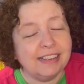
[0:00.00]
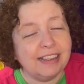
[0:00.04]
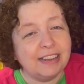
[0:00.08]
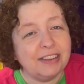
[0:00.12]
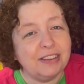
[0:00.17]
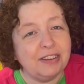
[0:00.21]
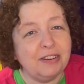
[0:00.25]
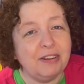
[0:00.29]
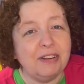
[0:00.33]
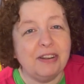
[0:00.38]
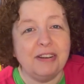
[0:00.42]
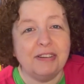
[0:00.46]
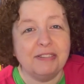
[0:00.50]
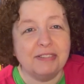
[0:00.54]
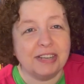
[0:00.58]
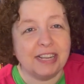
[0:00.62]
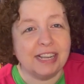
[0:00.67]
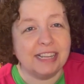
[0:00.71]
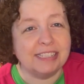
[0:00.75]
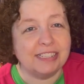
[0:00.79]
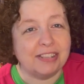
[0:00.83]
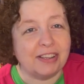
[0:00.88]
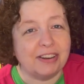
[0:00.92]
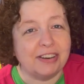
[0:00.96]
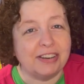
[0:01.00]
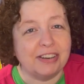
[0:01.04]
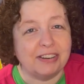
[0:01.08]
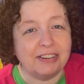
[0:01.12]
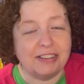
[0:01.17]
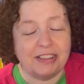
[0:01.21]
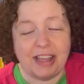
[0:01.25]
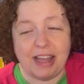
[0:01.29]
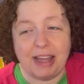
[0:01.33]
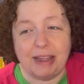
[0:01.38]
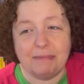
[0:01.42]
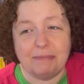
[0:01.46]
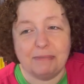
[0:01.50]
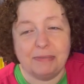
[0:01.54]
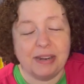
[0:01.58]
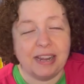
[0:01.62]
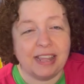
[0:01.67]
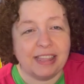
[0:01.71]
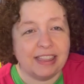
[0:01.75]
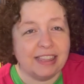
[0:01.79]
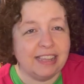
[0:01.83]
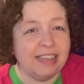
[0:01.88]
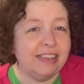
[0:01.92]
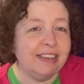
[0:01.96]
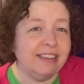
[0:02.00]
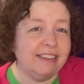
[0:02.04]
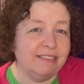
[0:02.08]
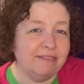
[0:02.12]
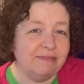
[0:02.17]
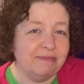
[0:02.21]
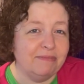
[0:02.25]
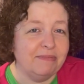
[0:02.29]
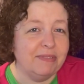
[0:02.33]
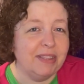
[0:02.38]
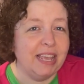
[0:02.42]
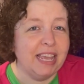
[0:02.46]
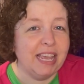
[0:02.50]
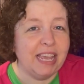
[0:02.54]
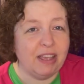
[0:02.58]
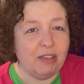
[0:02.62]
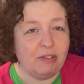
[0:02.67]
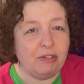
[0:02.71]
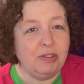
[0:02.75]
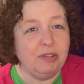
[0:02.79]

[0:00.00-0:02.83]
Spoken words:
You know, I don't cuss on here a lot, but I think if